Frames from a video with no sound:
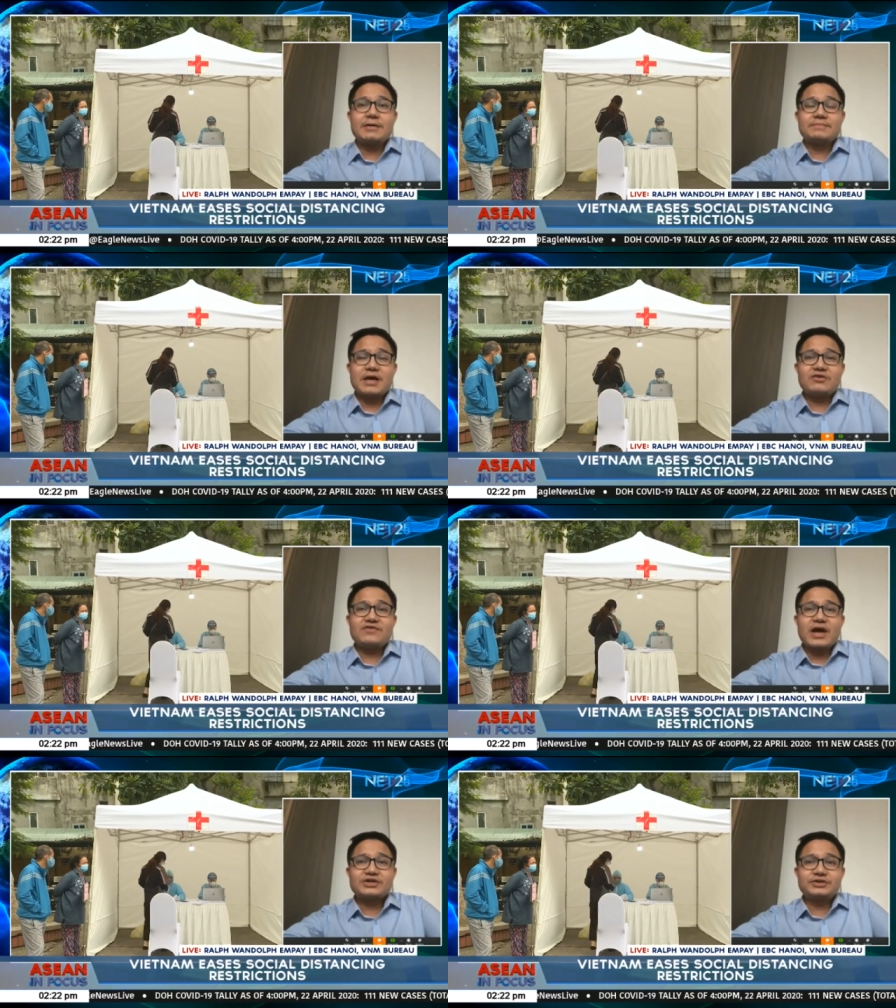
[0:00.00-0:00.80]

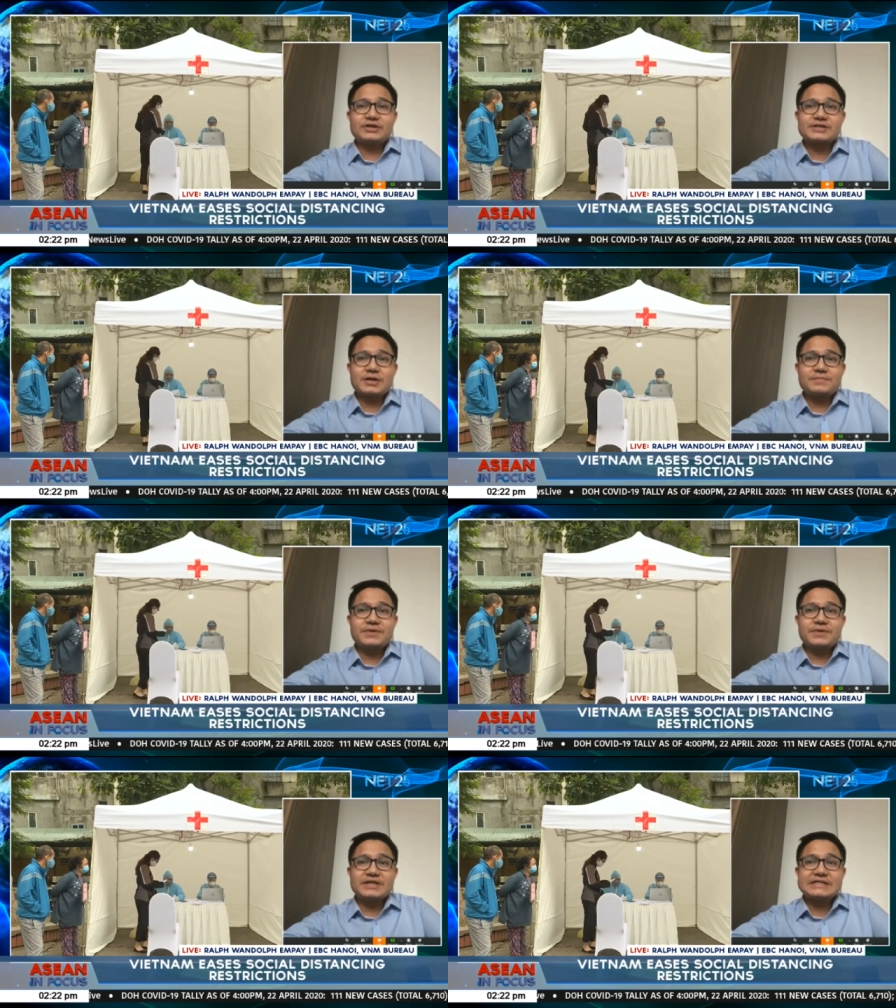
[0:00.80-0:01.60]
Manufacturers,
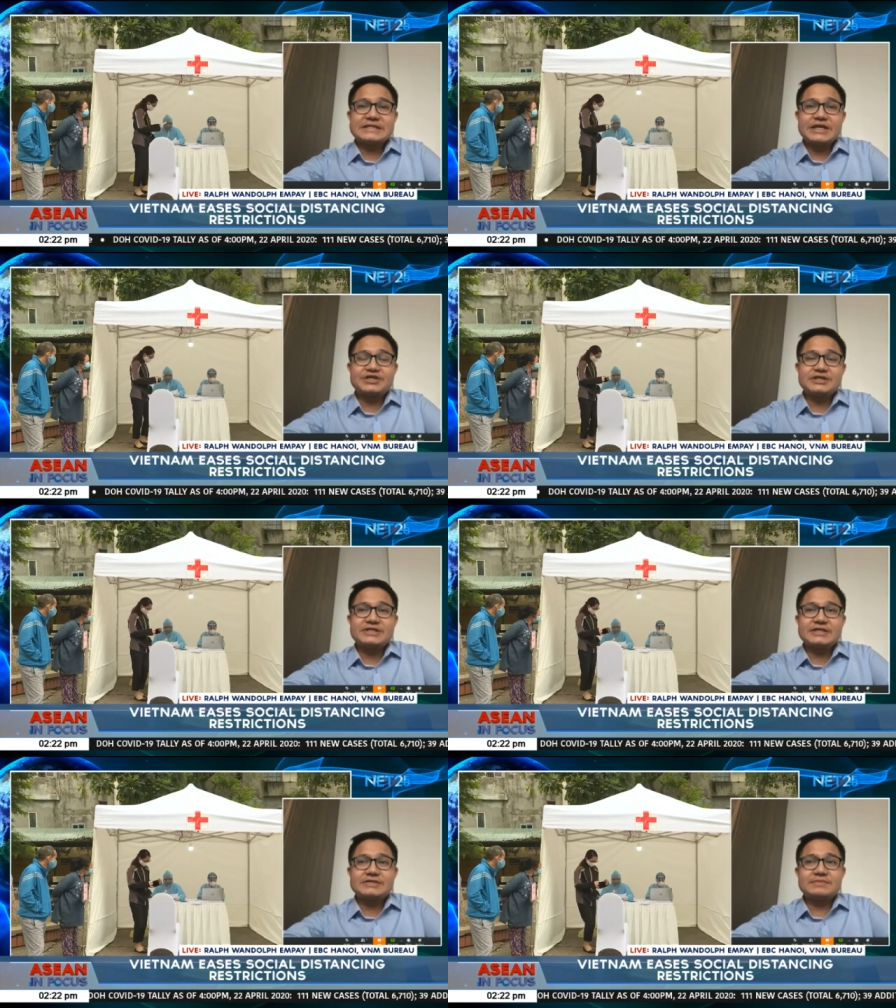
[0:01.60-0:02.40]
companies, and
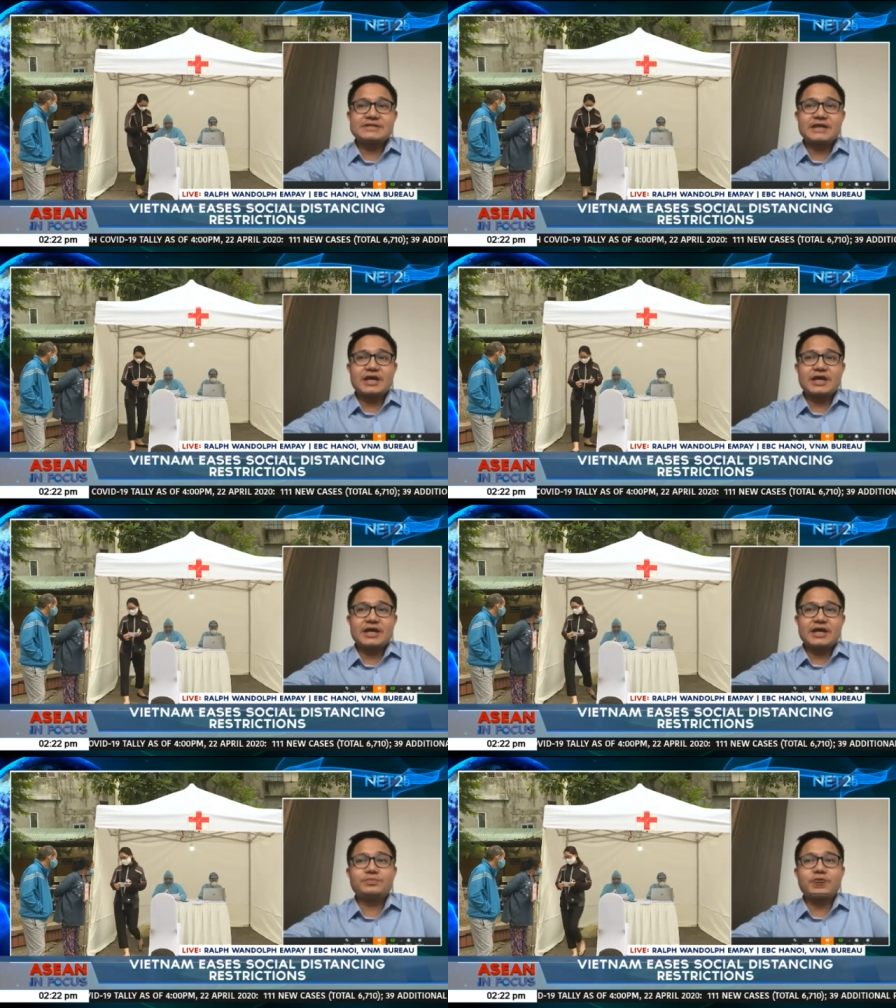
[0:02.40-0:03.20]
agencies must carry
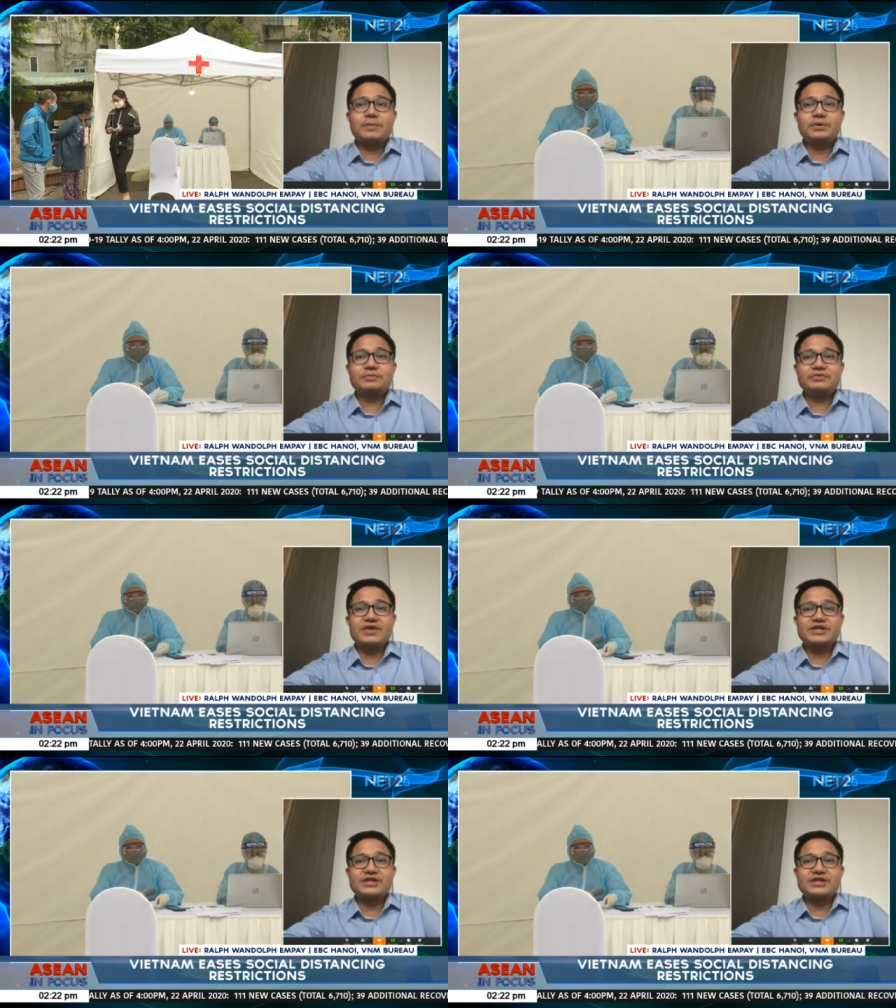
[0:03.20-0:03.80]
out proper prevention